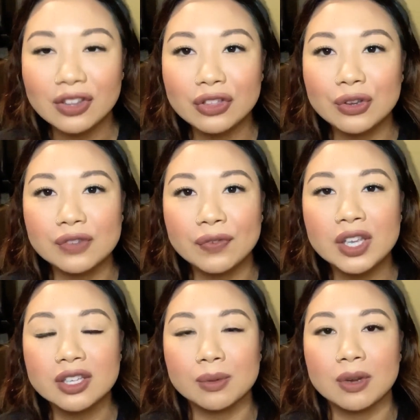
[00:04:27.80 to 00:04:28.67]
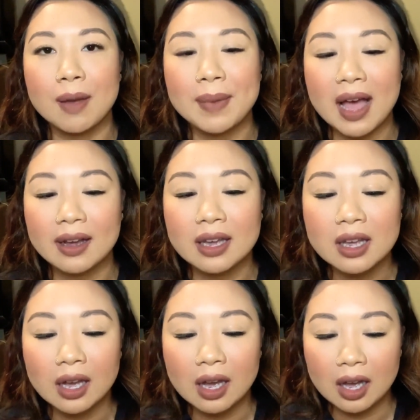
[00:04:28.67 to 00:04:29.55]
those feelings will come back.
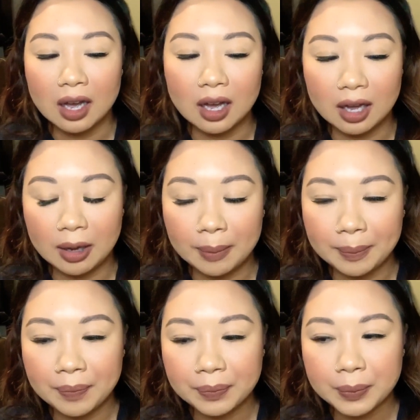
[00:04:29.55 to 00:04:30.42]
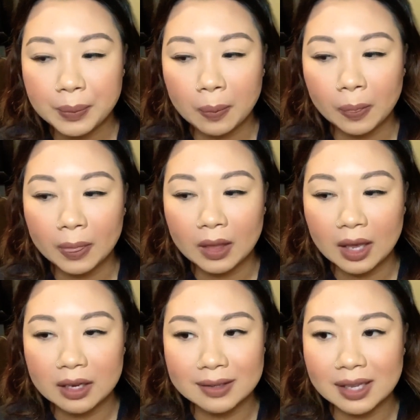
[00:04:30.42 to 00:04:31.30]

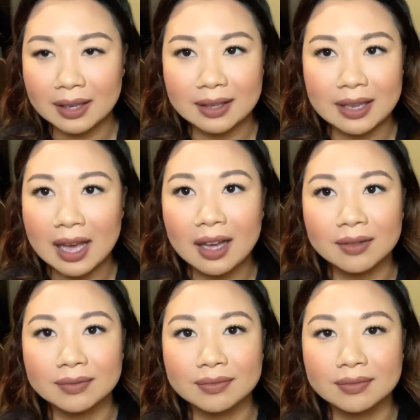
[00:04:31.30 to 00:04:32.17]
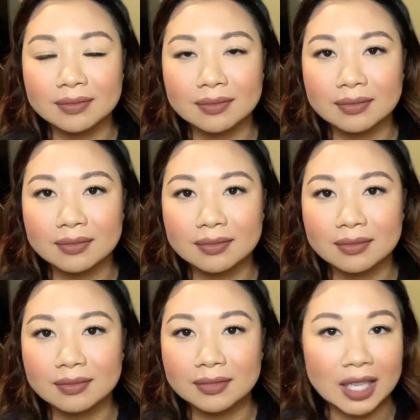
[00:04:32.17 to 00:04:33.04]
And he's like, yeah,
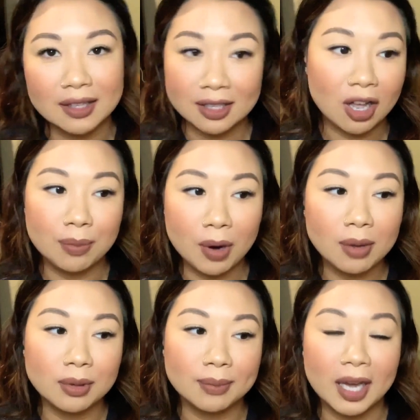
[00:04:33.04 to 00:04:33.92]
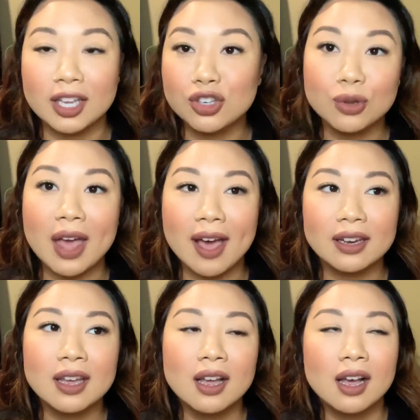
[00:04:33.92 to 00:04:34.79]
that's not a problem. I can do that.
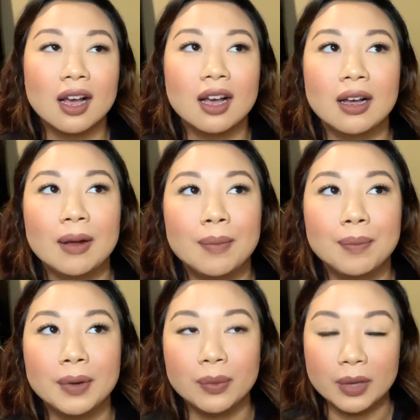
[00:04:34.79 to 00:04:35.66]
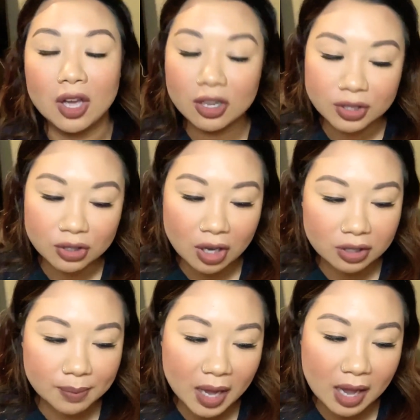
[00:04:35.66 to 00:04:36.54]
But we also
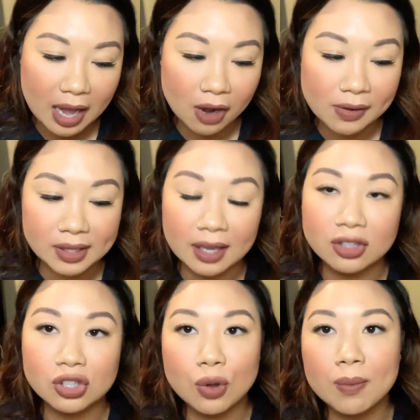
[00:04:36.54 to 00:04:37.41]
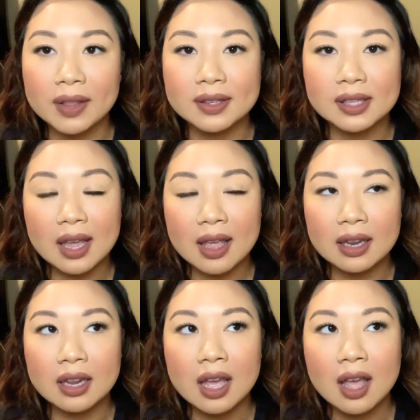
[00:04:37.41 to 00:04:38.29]
talked about how it's like 2 months
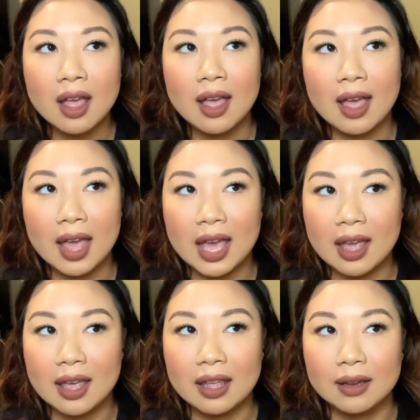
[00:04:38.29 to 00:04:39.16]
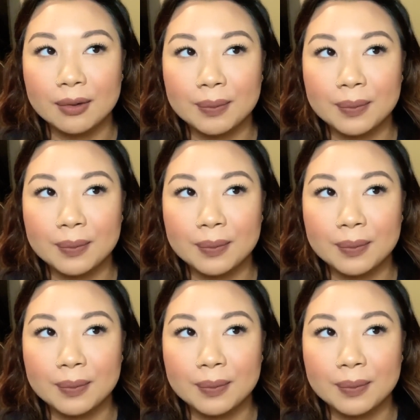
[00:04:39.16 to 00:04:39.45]
in and